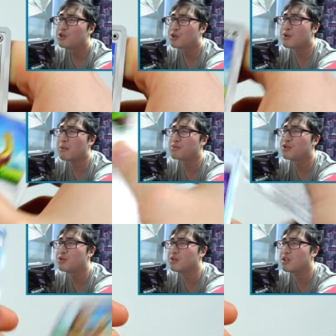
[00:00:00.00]
Trump
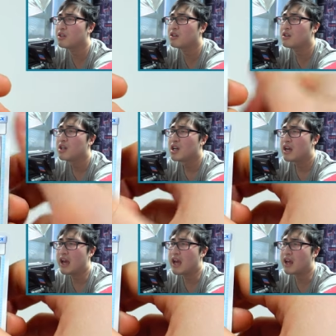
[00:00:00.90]
Junior
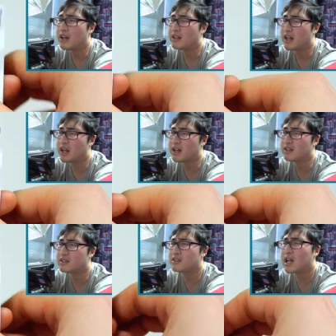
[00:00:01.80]
And
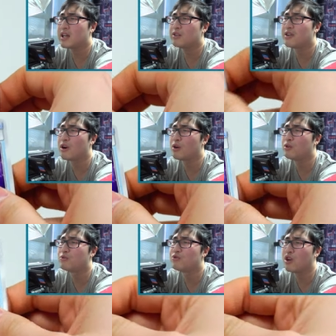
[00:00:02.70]
a say
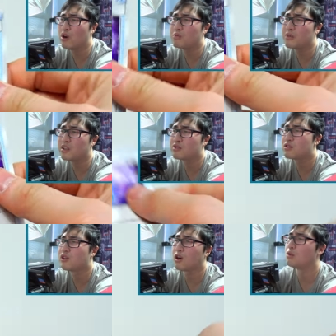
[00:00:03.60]
no, no
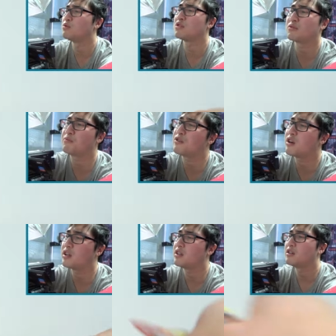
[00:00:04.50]
means no
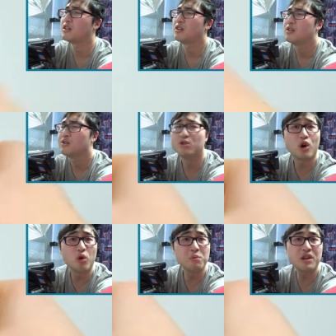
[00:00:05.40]
spray.
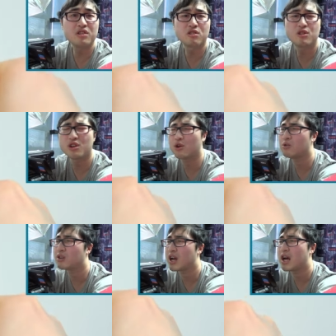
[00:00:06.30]
No means
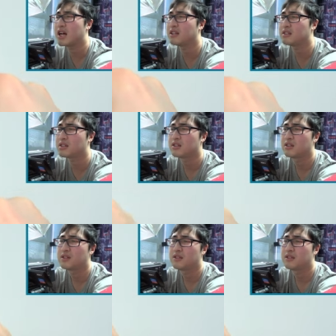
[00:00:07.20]
no, guys.